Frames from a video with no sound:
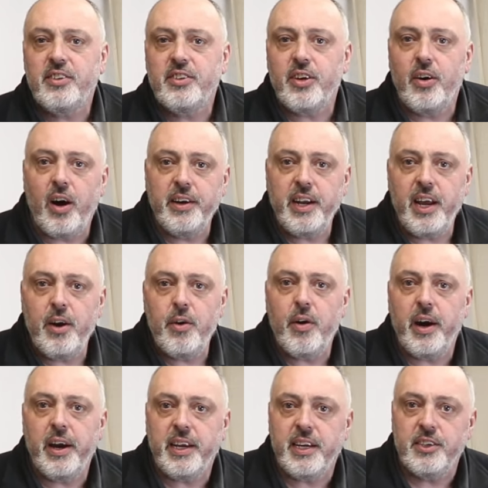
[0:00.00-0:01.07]
So
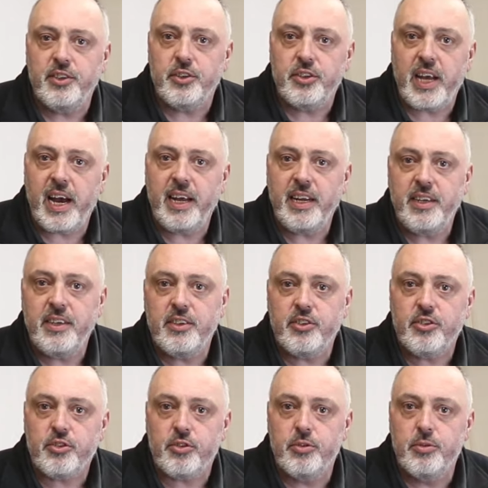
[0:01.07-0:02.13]
now I can just add the
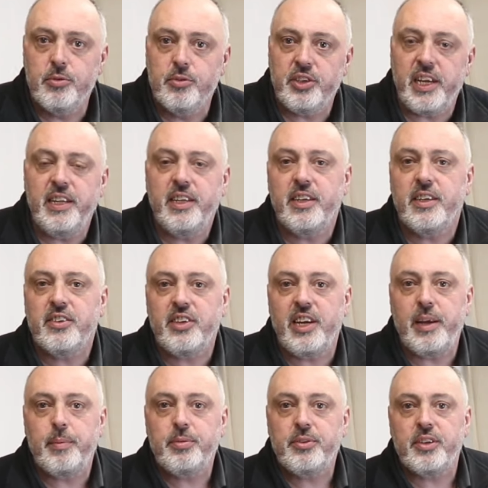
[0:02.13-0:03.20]
screws into the
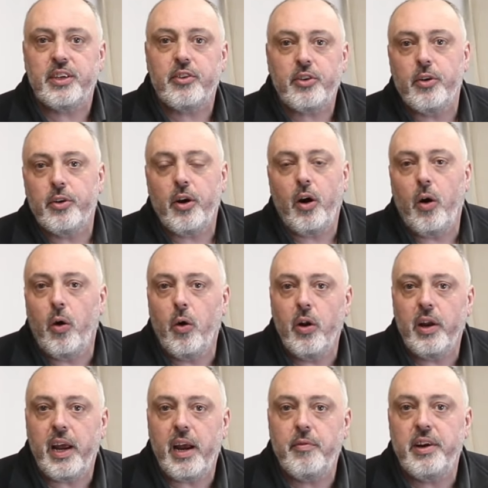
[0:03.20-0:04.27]
slips that are going to
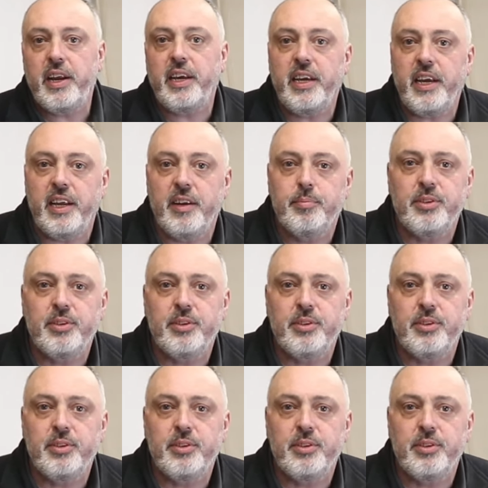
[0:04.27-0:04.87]
hold everything in